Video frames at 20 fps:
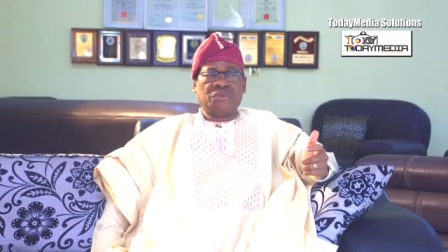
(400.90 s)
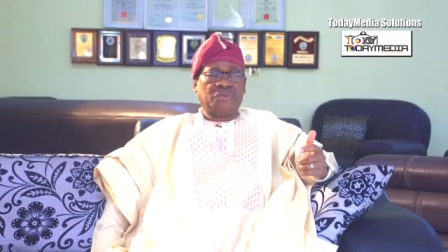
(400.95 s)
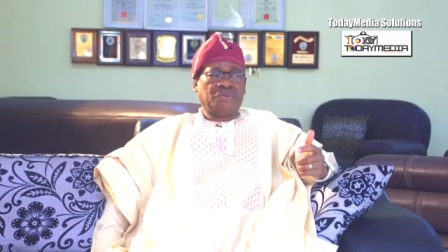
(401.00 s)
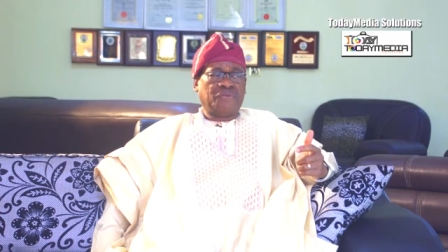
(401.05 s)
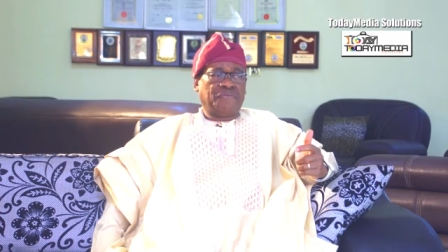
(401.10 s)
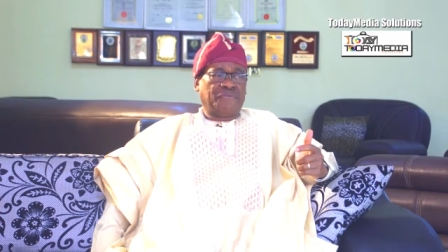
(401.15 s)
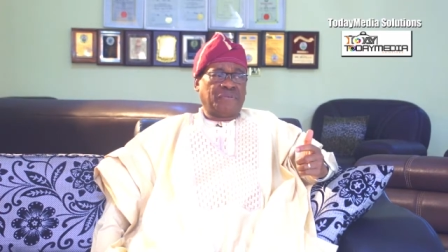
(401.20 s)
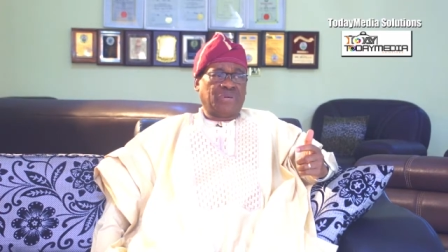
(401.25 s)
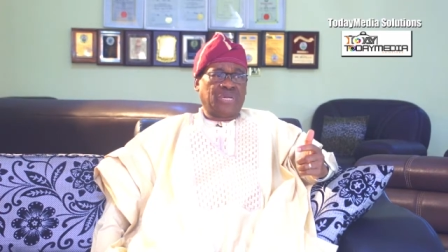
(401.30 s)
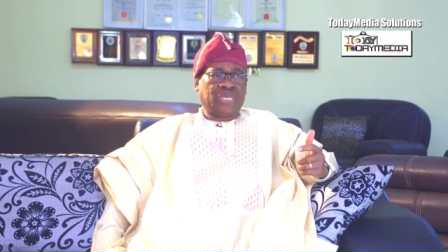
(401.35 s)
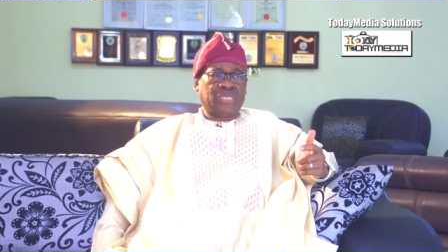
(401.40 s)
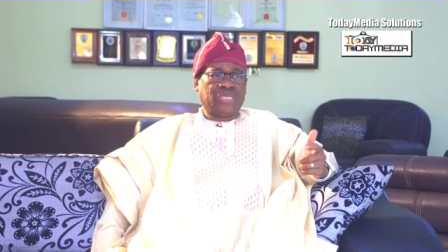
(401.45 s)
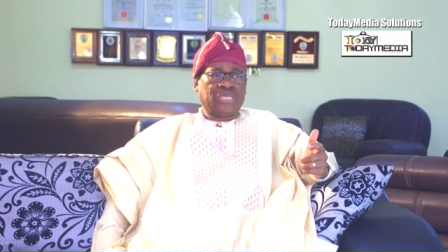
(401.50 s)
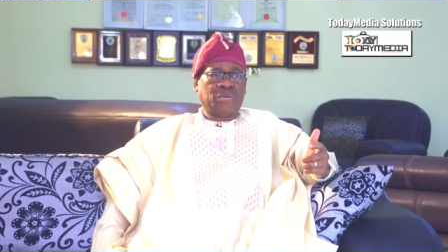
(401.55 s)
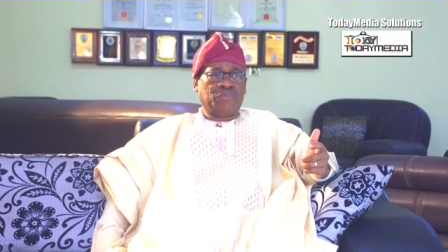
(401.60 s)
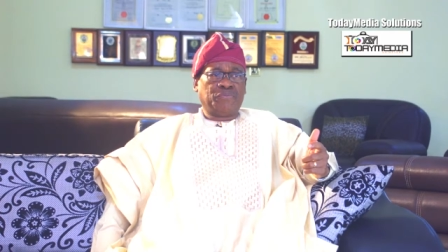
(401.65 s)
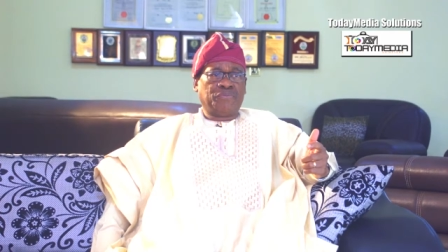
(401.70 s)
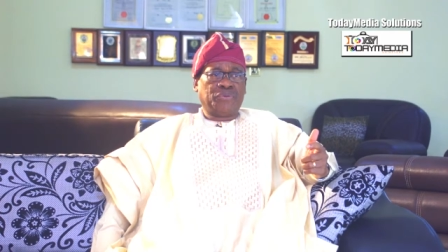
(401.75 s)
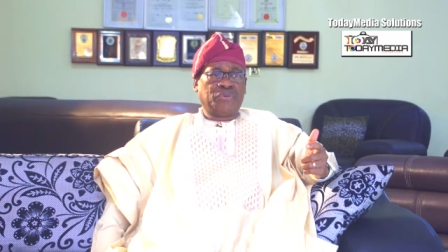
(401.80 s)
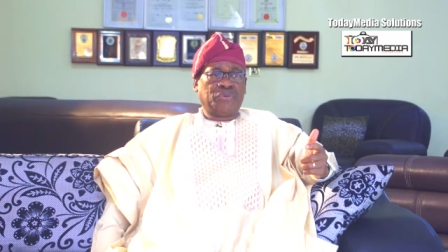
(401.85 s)
For
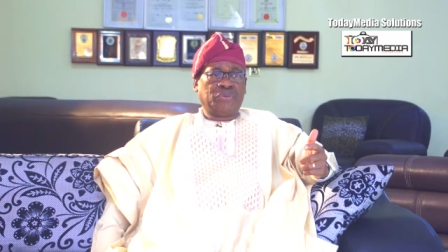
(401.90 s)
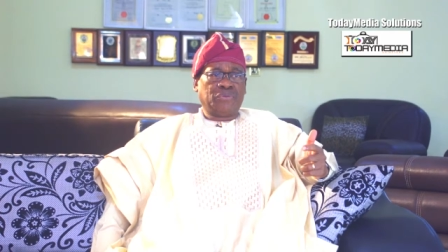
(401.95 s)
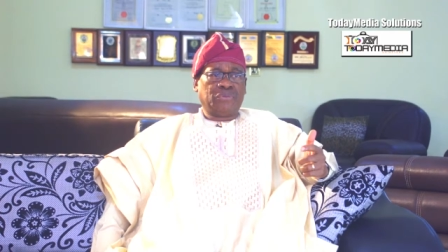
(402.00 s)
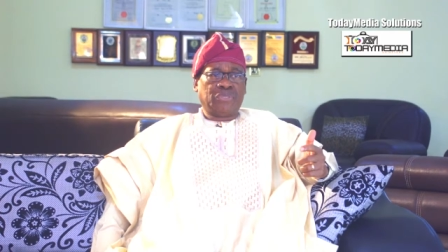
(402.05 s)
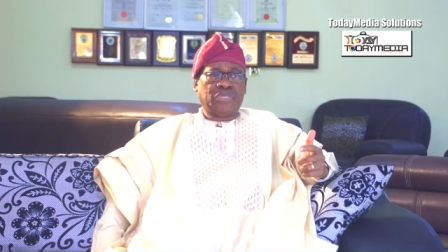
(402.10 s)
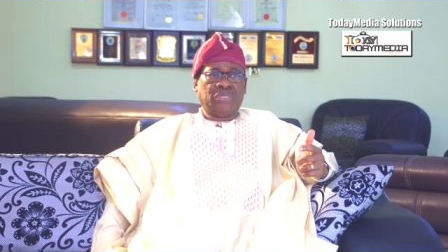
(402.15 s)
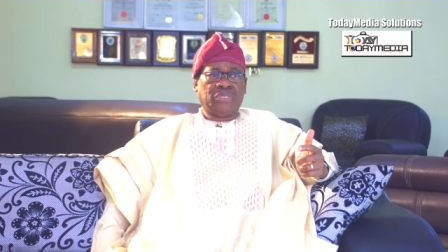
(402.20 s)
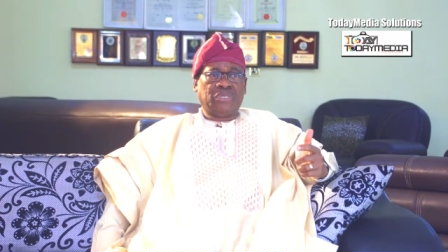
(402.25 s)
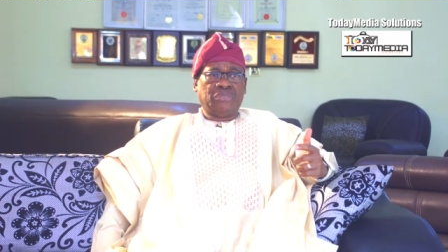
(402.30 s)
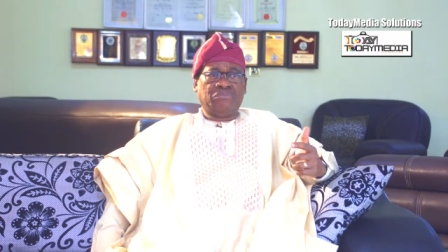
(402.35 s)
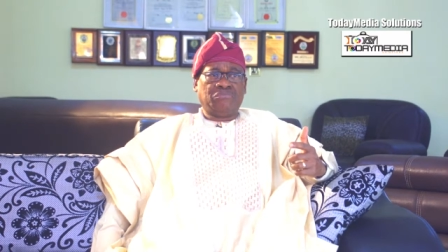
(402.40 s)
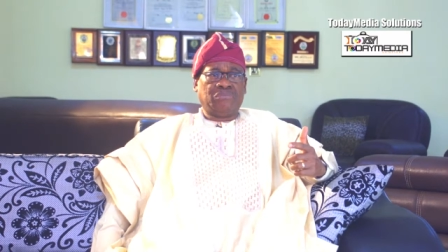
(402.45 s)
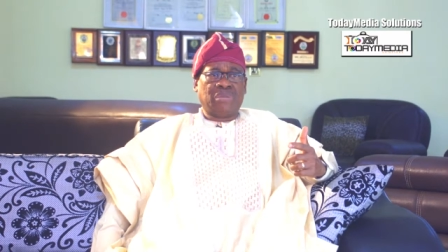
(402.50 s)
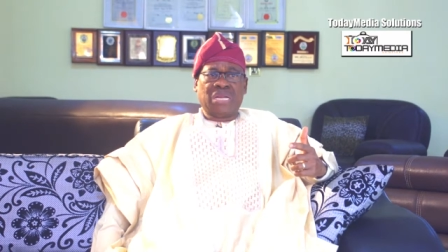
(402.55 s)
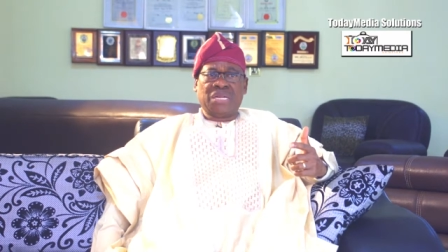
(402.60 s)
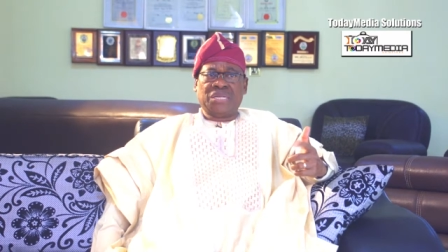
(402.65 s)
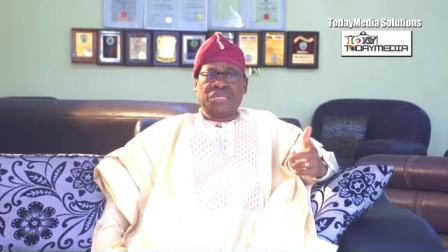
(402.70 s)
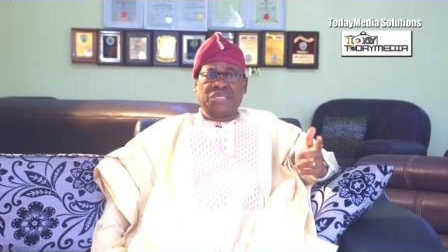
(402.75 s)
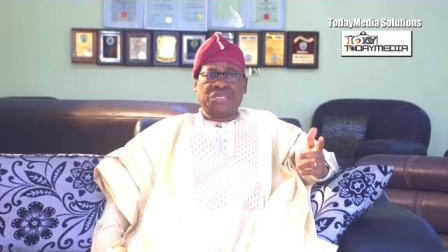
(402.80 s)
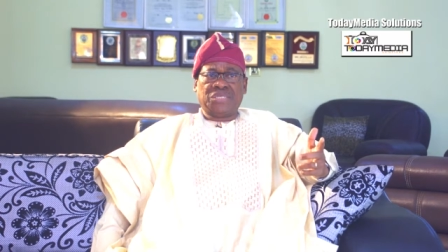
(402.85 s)
example, in
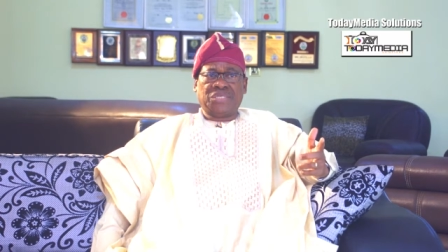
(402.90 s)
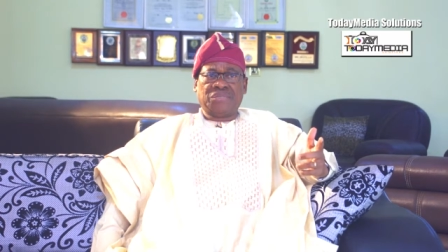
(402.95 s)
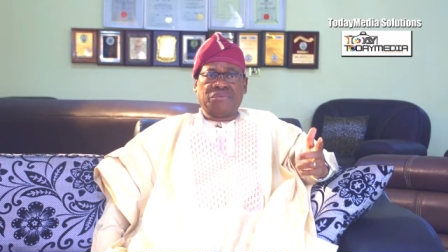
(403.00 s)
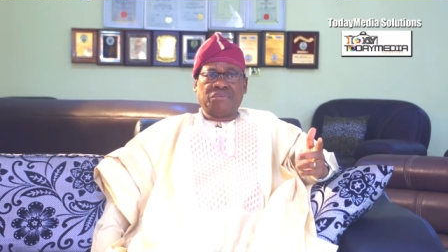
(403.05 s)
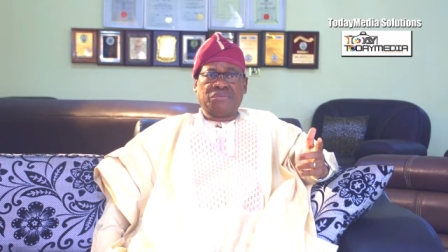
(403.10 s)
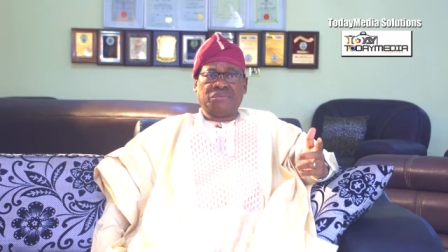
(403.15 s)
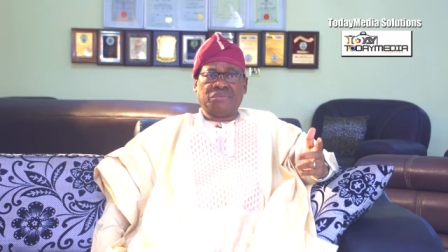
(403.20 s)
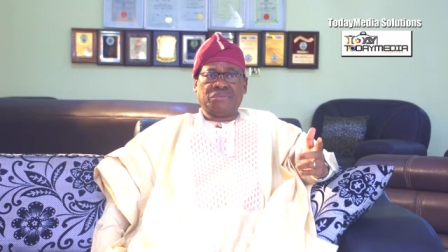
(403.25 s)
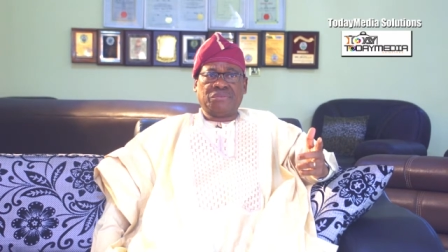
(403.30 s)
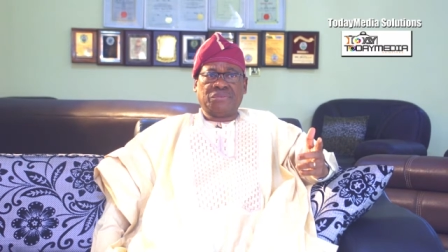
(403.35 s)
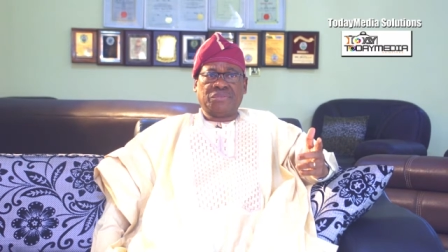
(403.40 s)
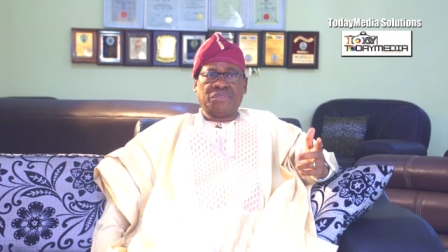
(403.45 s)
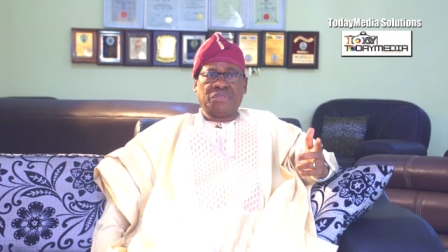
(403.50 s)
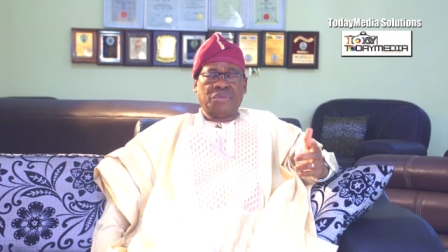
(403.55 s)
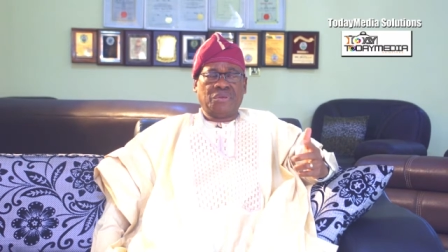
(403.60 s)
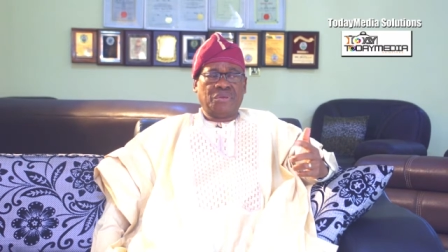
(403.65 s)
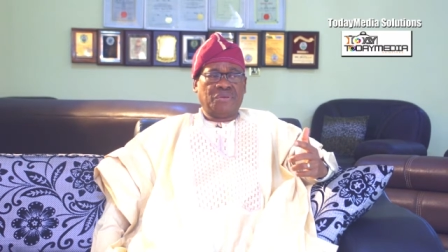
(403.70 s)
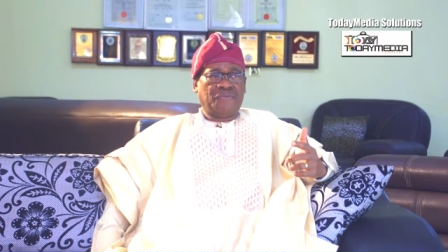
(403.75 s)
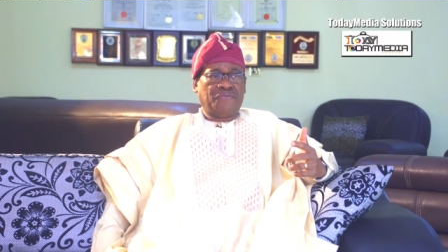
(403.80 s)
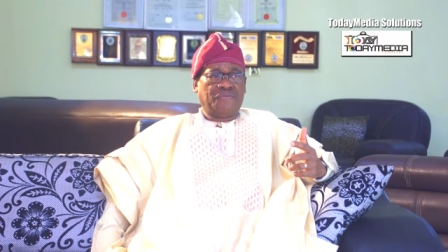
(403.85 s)
marriage.
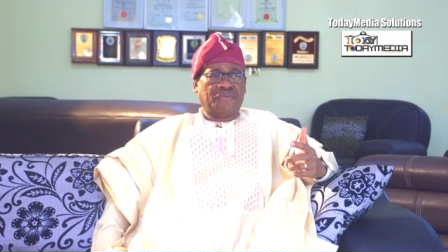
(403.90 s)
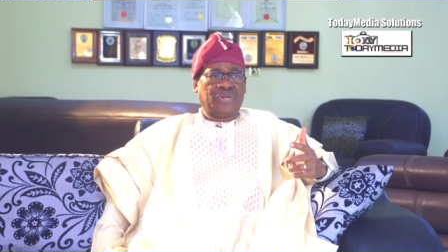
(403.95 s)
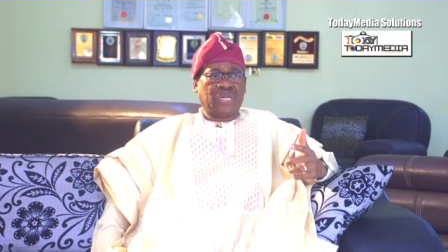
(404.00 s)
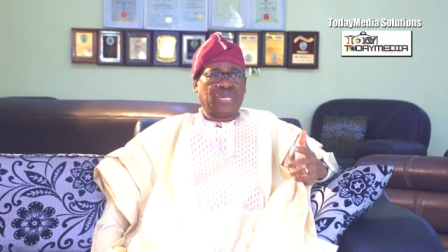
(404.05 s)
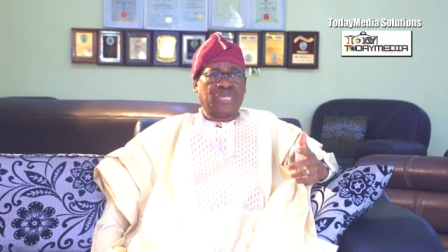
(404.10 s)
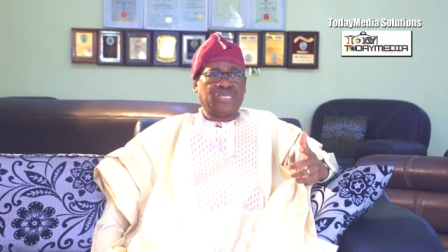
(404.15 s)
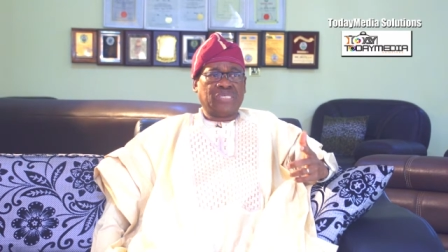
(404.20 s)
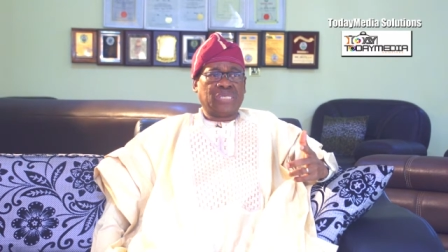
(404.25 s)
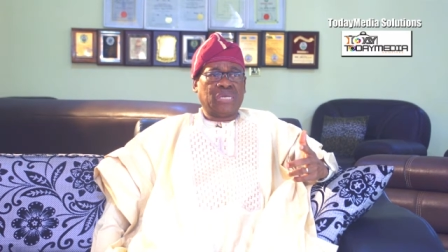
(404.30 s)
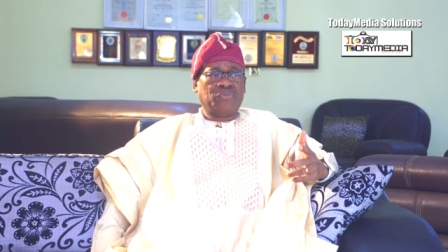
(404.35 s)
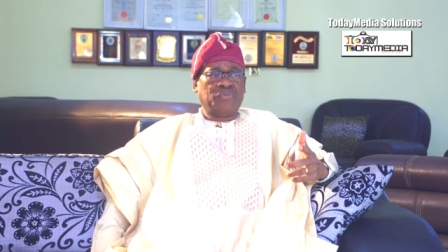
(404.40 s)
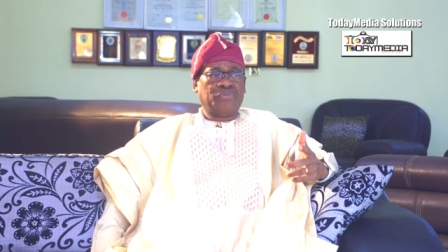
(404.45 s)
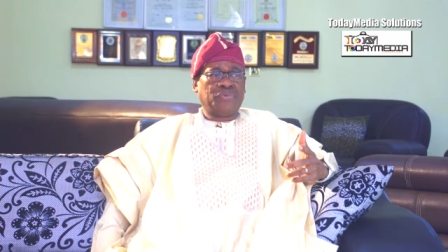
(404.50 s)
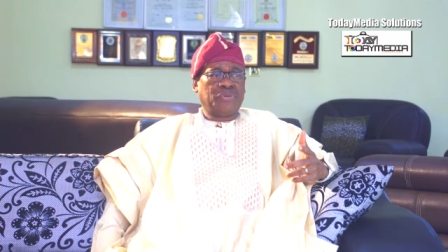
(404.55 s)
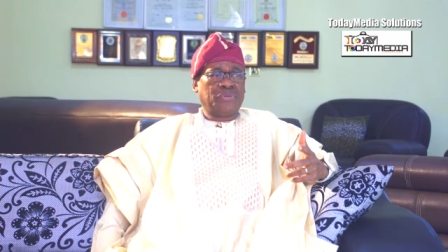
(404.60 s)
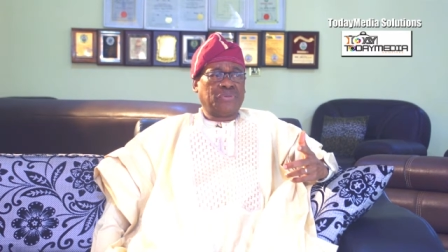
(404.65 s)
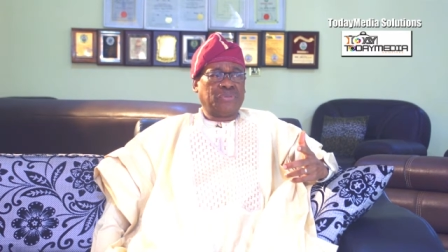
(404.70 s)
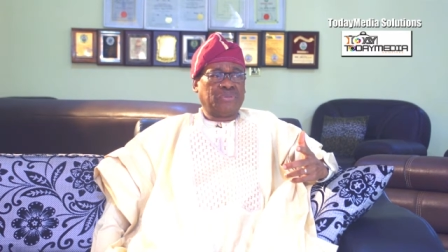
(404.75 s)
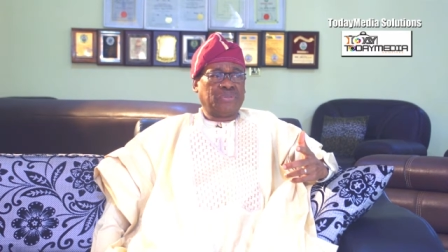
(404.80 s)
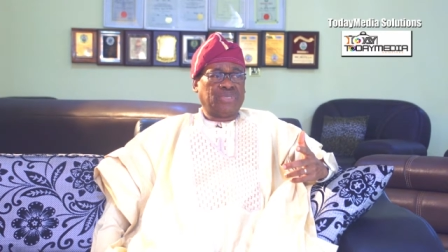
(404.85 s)
For example,